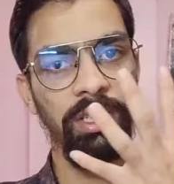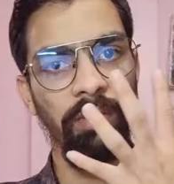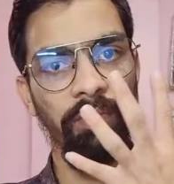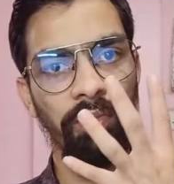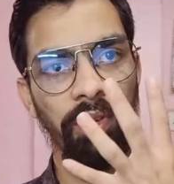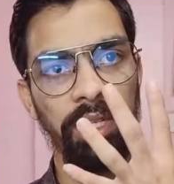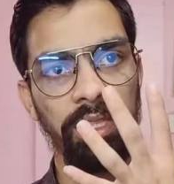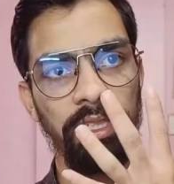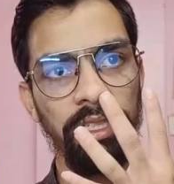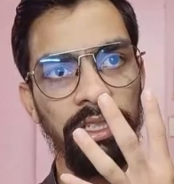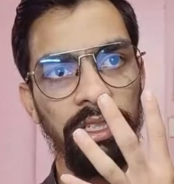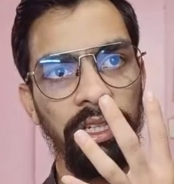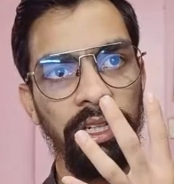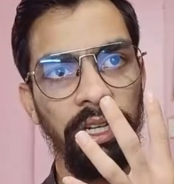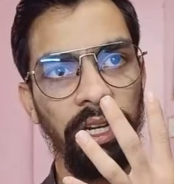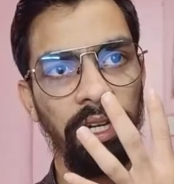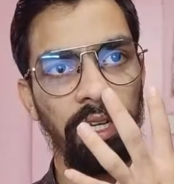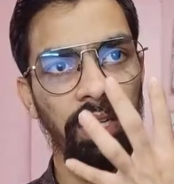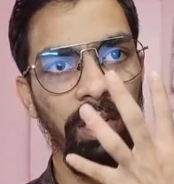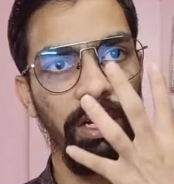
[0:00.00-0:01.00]
the face is
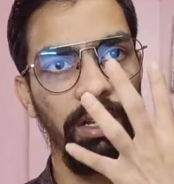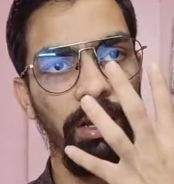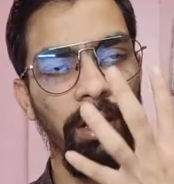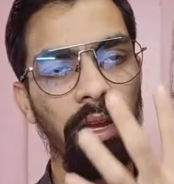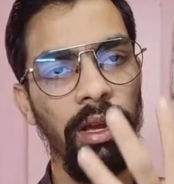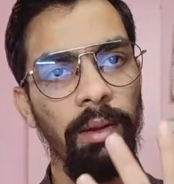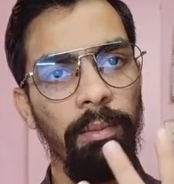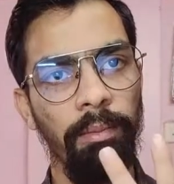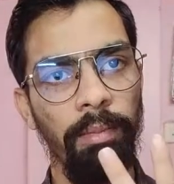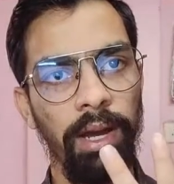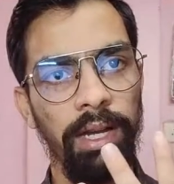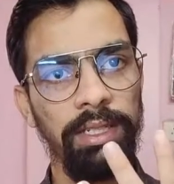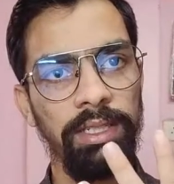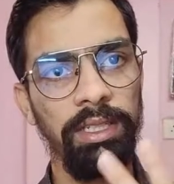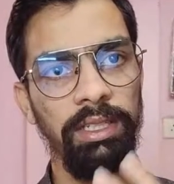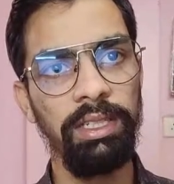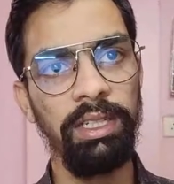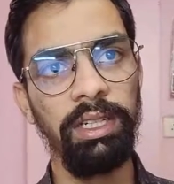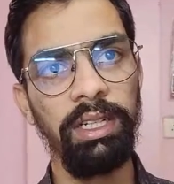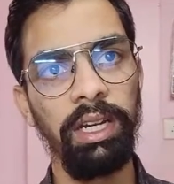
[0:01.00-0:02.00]
detected, mask
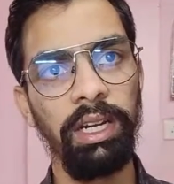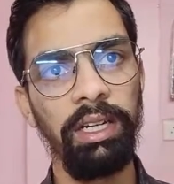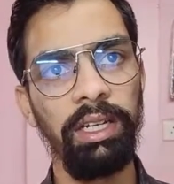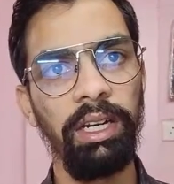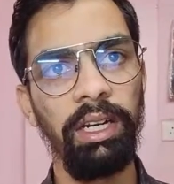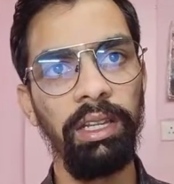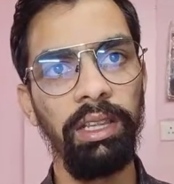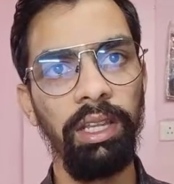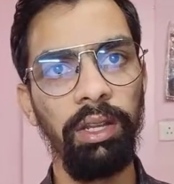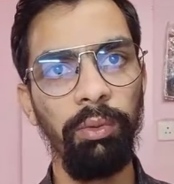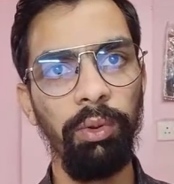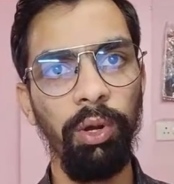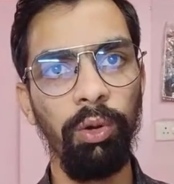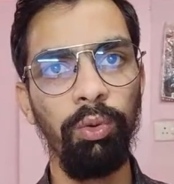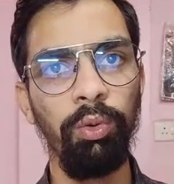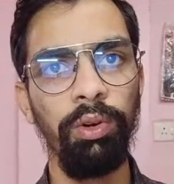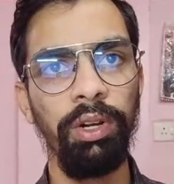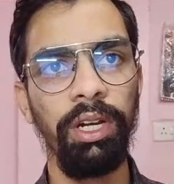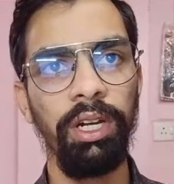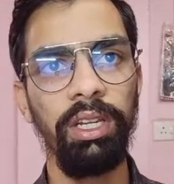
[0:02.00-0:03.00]
is detected, then we
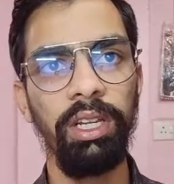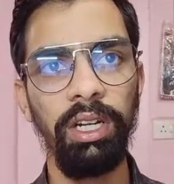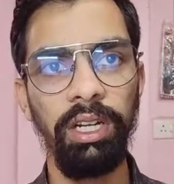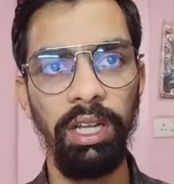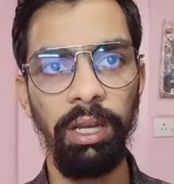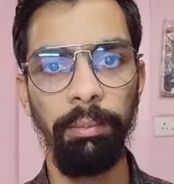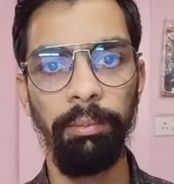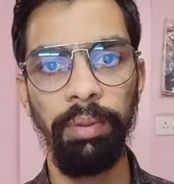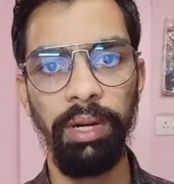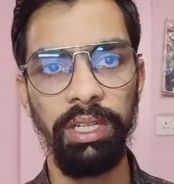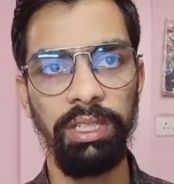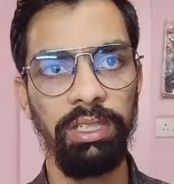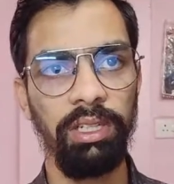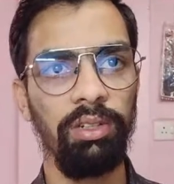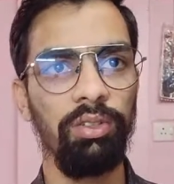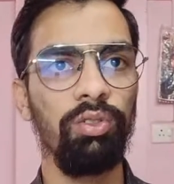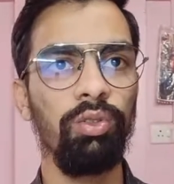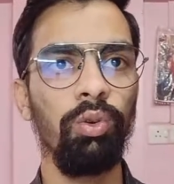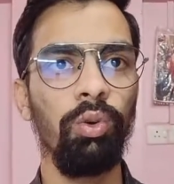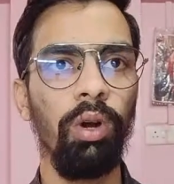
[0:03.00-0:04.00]
have to read the
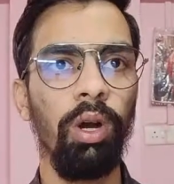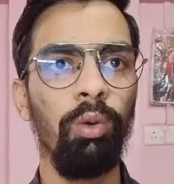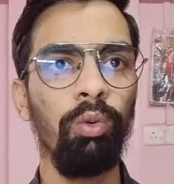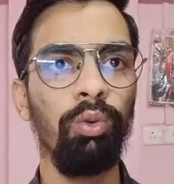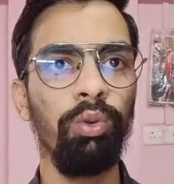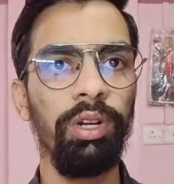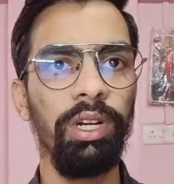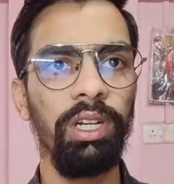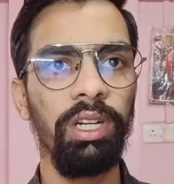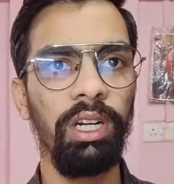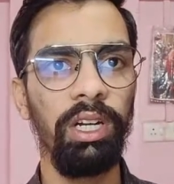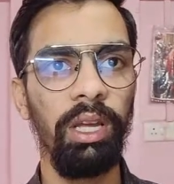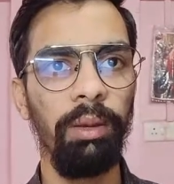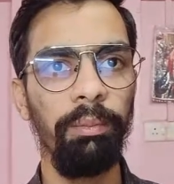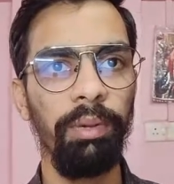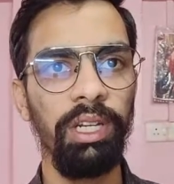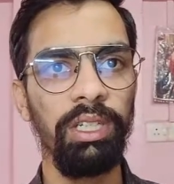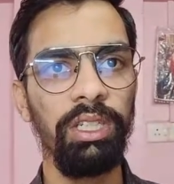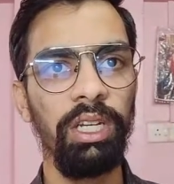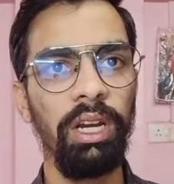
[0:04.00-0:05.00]
temperature. So how to read the
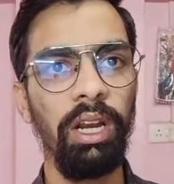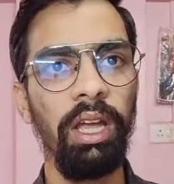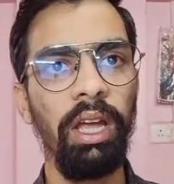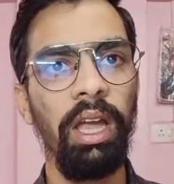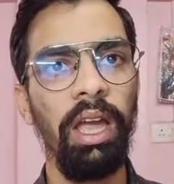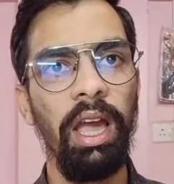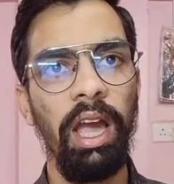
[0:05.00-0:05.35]
temperature?